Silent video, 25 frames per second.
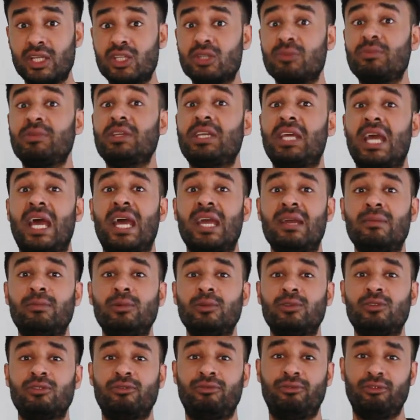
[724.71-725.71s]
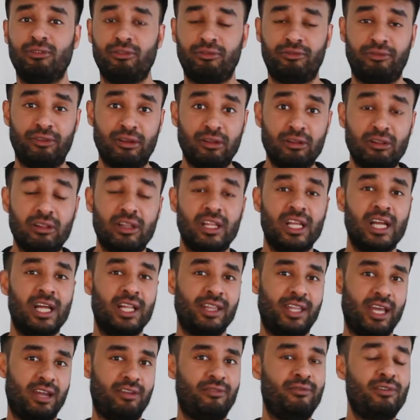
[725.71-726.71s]
to be able to fulfill
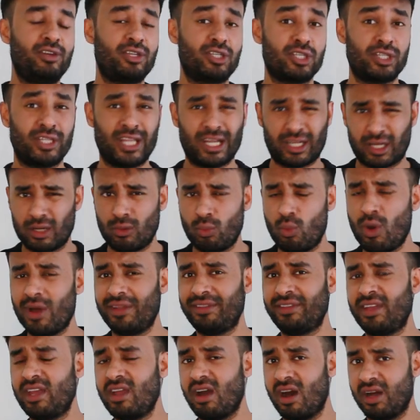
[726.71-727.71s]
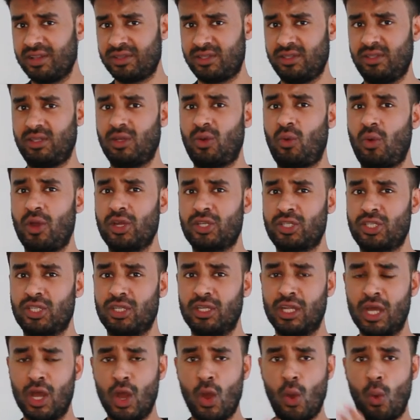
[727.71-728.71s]
that vision that can one day answer the
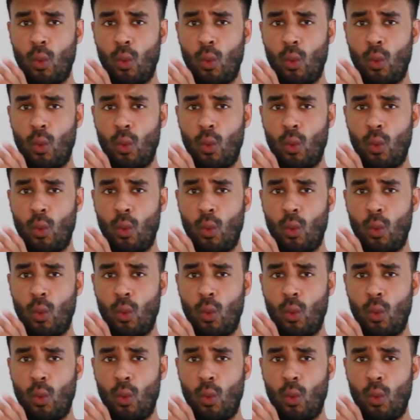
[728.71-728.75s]
question,